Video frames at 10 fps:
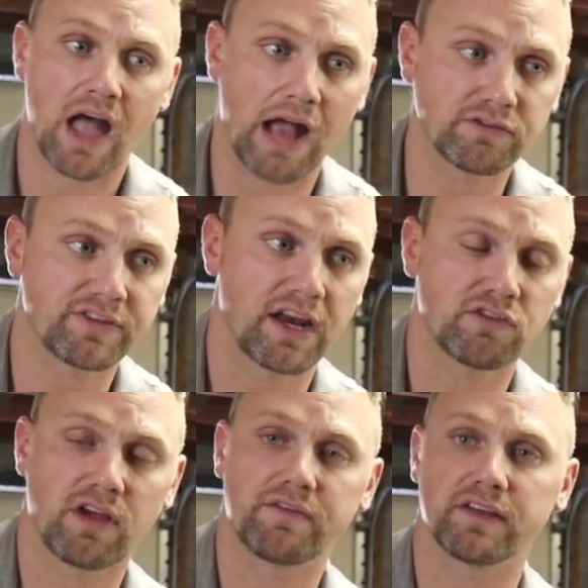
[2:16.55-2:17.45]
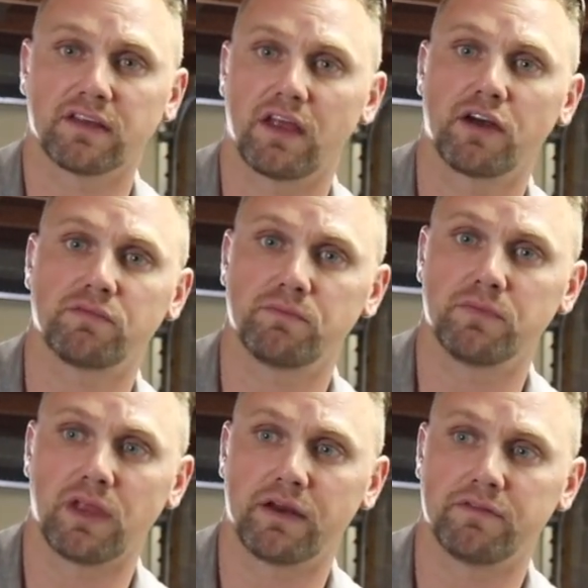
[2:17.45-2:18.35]
Hydrostatic drive has a lot
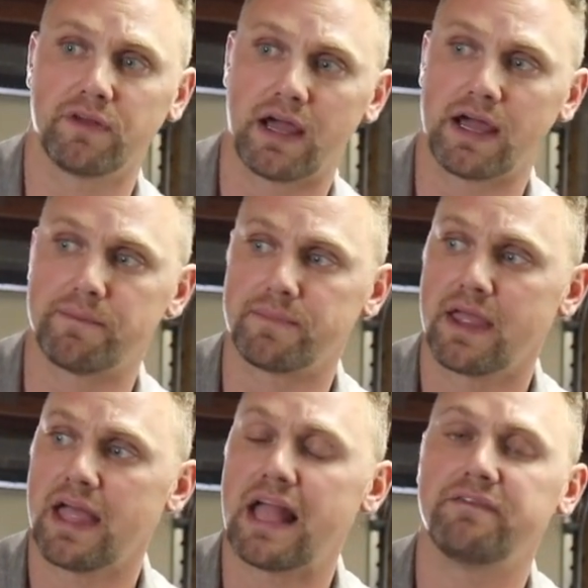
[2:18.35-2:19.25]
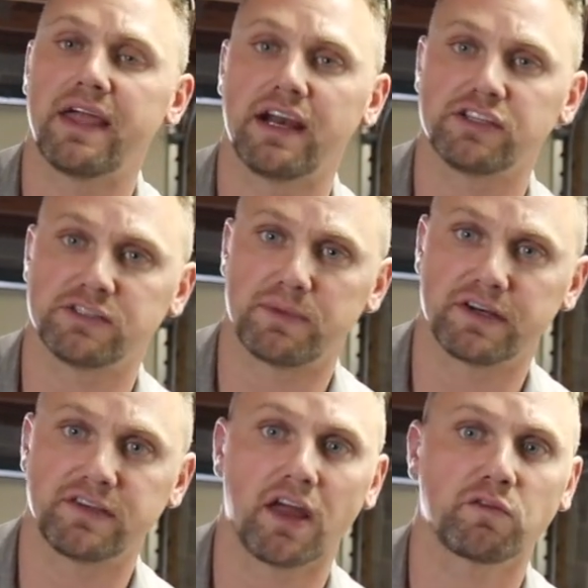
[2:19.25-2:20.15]
of advantages, but
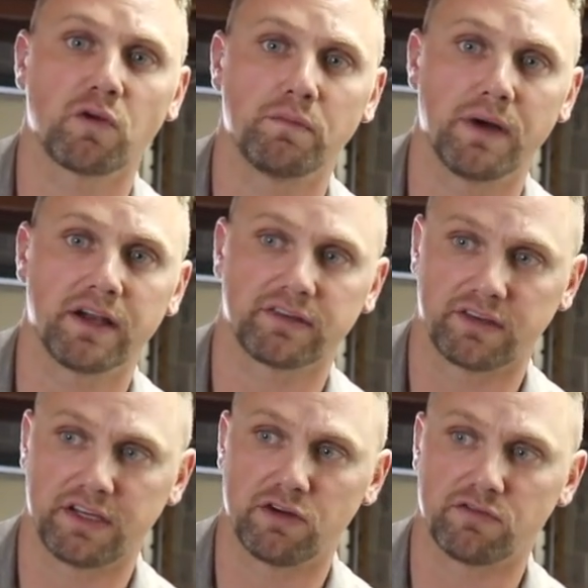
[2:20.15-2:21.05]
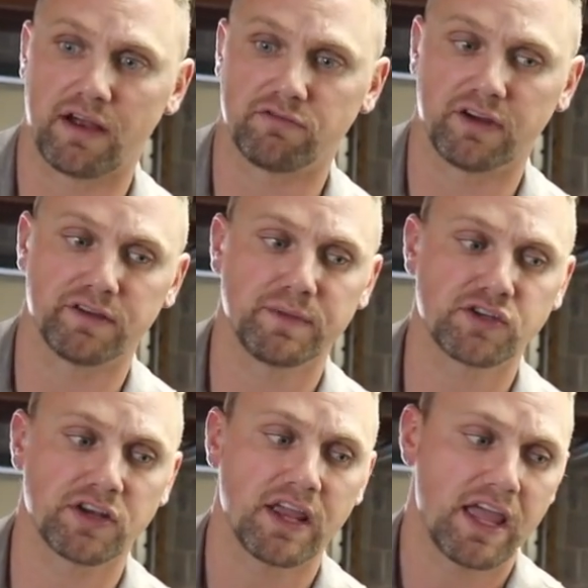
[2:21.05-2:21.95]
it's not as robust as a gear drive
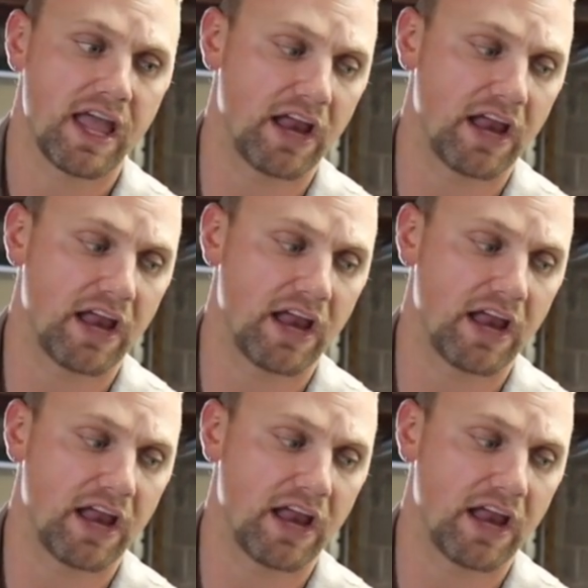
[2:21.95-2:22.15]
transmission,